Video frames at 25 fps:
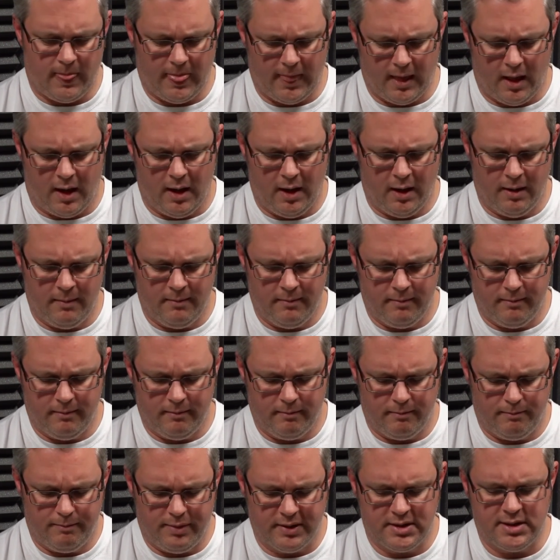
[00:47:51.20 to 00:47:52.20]

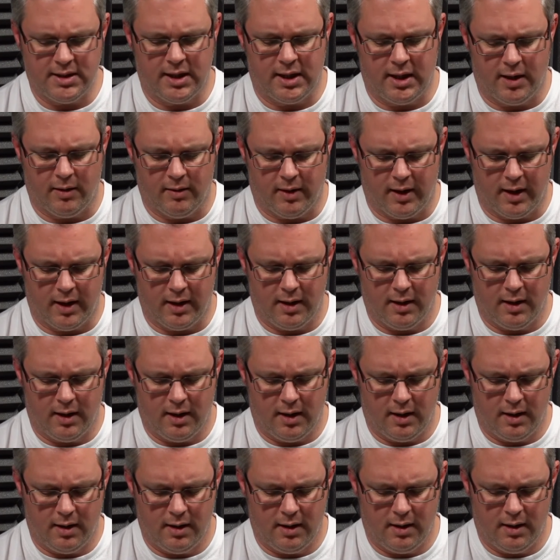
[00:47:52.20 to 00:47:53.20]
But anyway,
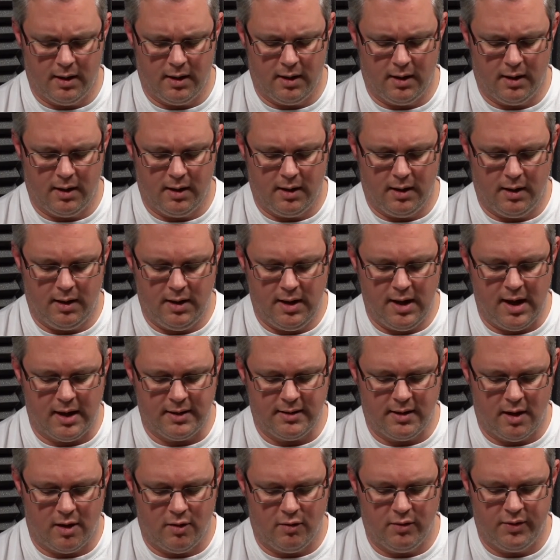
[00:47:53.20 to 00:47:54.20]

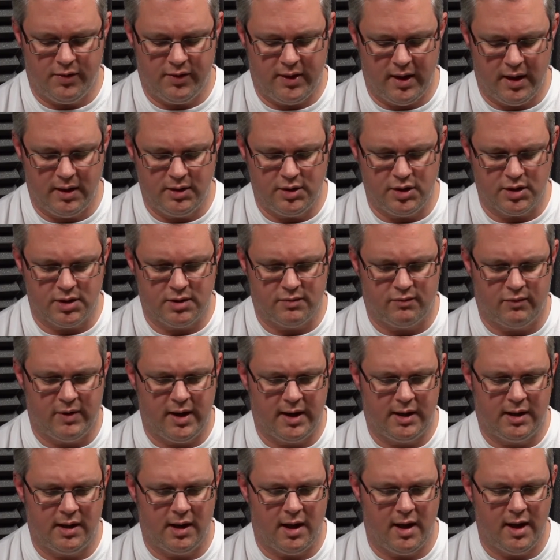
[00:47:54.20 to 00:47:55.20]
the whole thing just
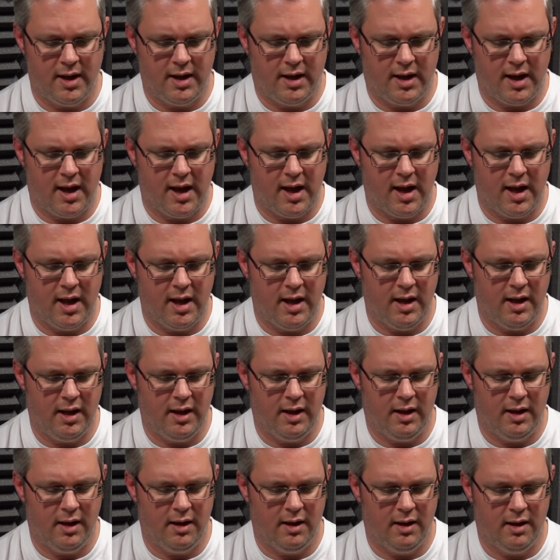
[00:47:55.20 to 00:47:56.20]
read like
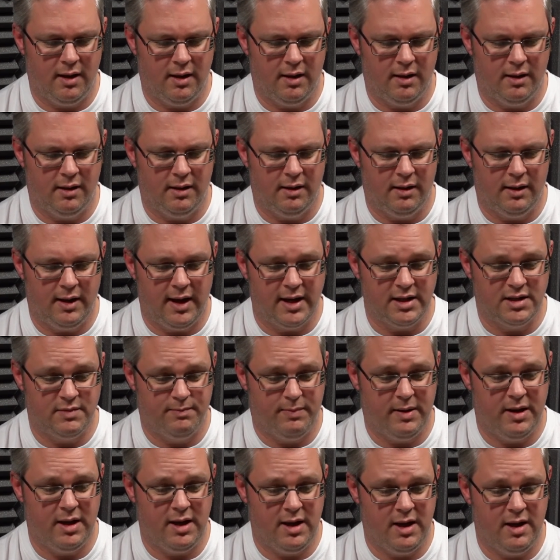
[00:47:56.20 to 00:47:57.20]
a let's
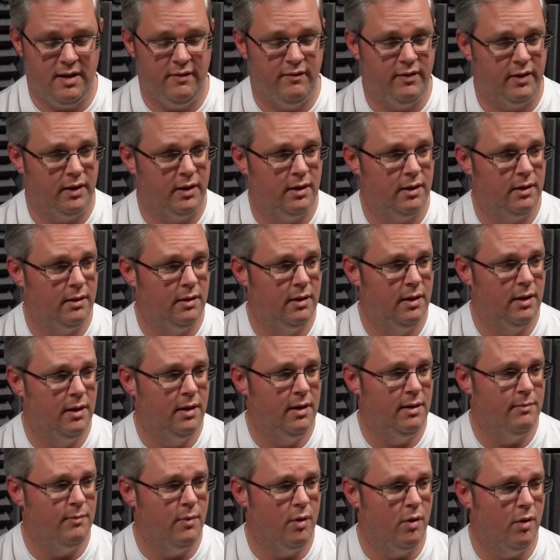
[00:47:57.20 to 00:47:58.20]
be even
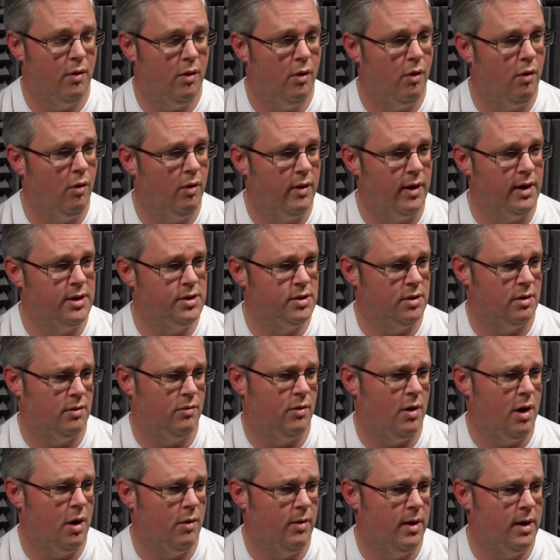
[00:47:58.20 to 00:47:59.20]
more hawkish on
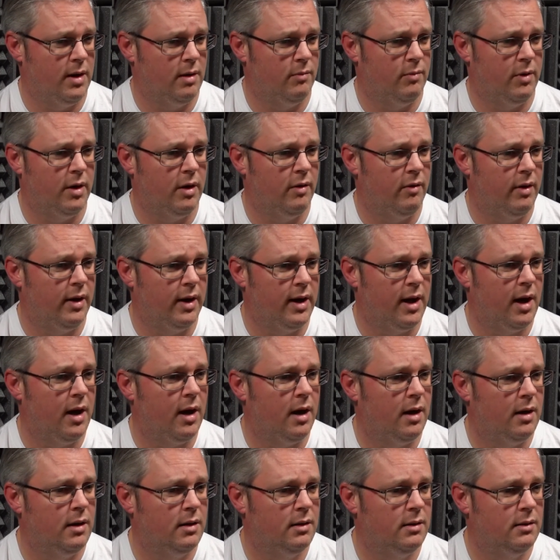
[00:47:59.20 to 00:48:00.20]
Huawei than we already
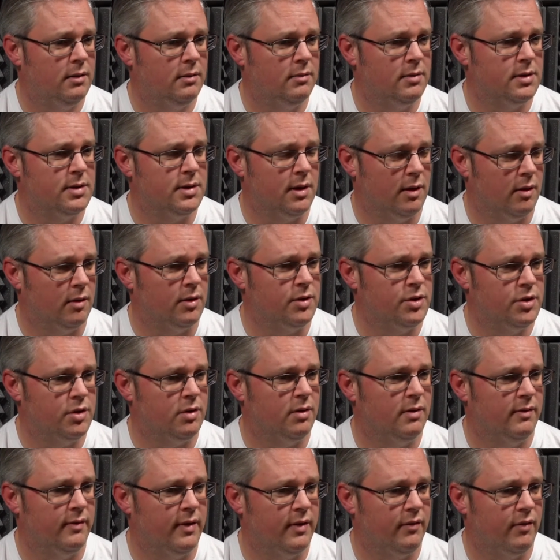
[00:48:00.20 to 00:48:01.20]
are. Yeah. Was the long and
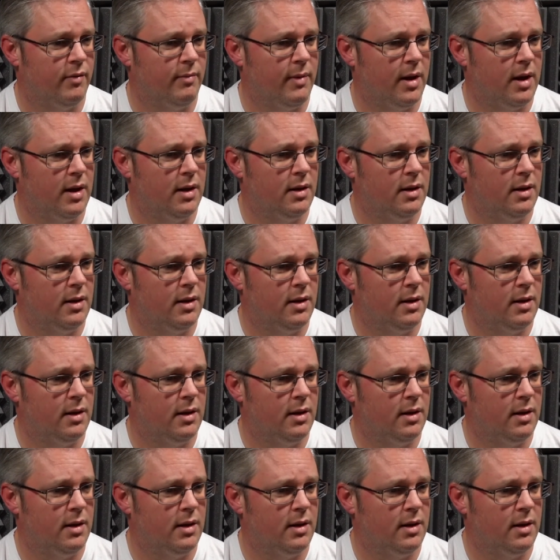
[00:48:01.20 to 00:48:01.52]
short of it for me.